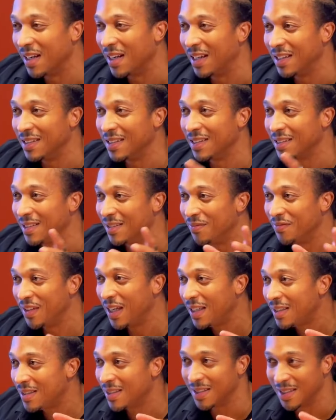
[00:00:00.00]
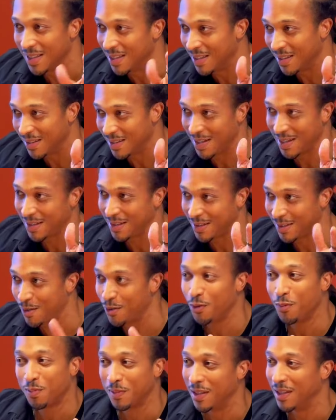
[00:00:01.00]
I just invested in a nice
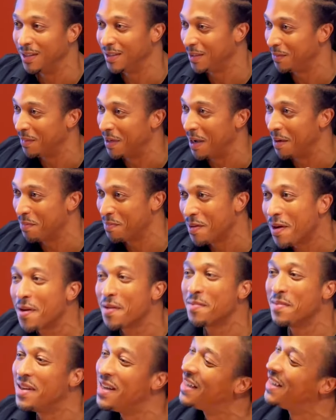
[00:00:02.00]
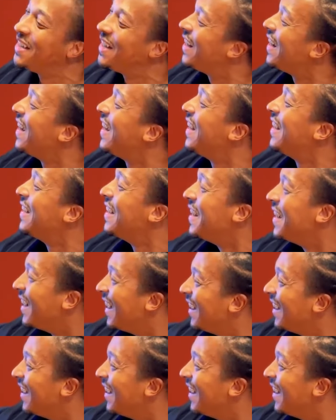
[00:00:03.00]
cold plunge in my apartment. And,